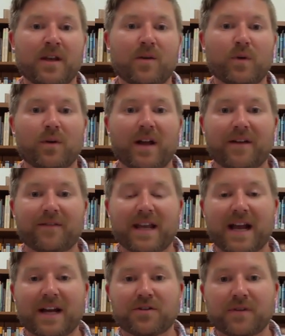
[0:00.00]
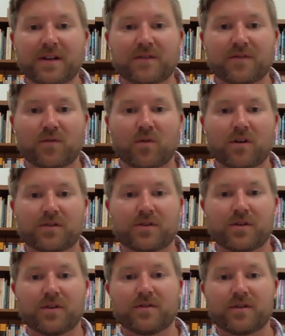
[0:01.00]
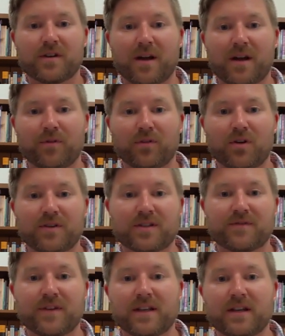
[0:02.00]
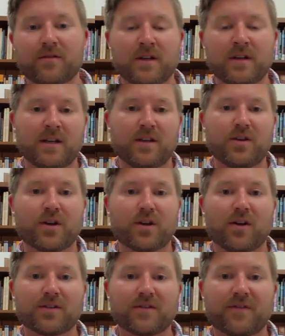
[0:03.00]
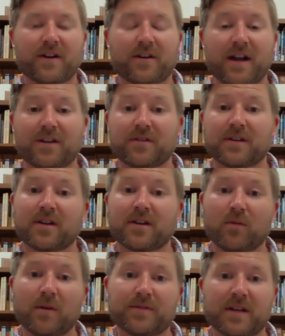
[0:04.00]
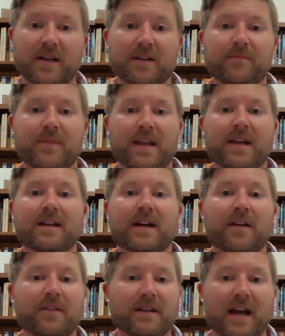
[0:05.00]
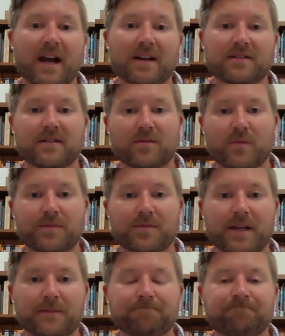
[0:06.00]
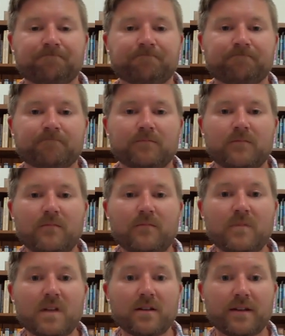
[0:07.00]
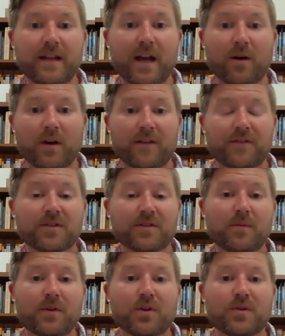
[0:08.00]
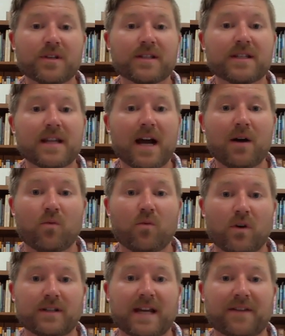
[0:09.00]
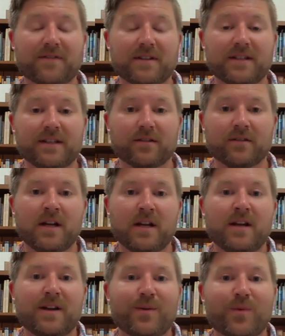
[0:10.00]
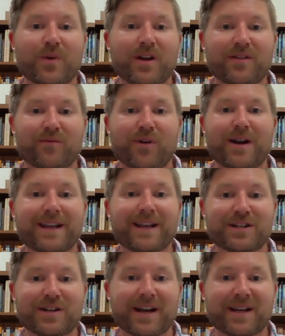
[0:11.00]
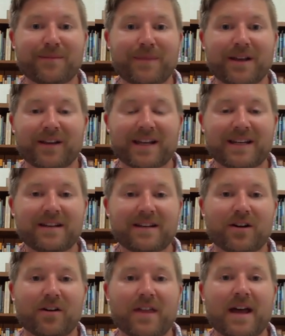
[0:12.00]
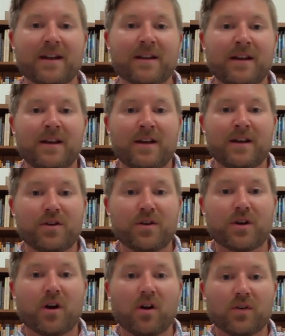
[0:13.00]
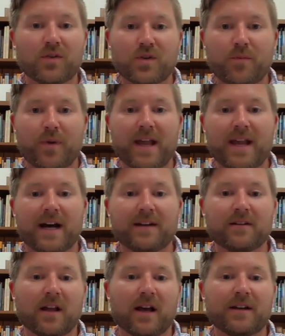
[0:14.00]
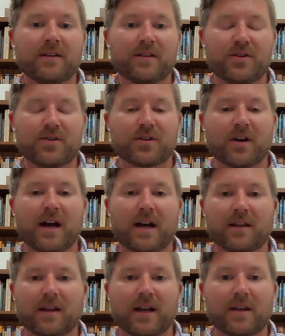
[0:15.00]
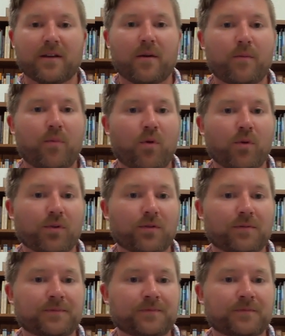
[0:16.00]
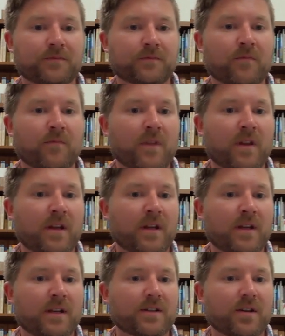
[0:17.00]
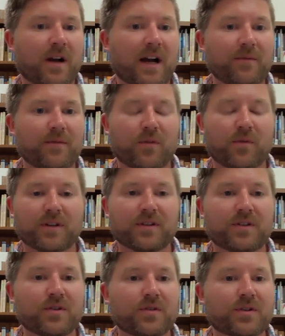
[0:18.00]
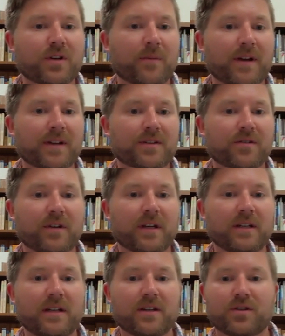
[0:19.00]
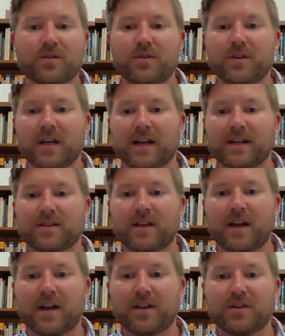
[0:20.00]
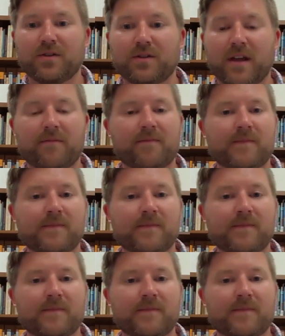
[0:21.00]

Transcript: We will have the address for our church below this video. You can also find our address on our website and on the diocesan website. Now, if you're someone who does not want to have to deal with writing a check and mailing it in and all that, you could also pay online using our online portal. So I'm going to share my screen and show you guys how you can do that.